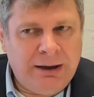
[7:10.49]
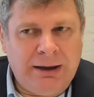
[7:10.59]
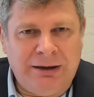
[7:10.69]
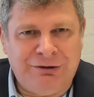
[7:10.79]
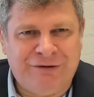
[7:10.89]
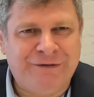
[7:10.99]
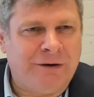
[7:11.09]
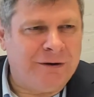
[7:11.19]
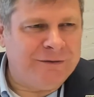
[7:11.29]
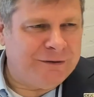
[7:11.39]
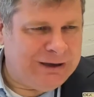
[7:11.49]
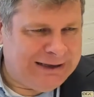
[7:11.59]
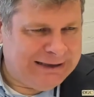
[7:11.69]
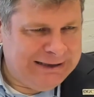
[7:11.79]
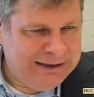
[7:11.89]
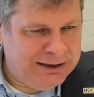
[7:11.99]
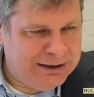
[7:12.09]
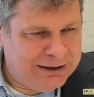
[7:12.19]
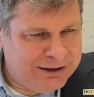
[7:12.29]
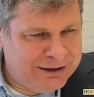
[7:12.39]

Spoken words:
and the stars are aligning.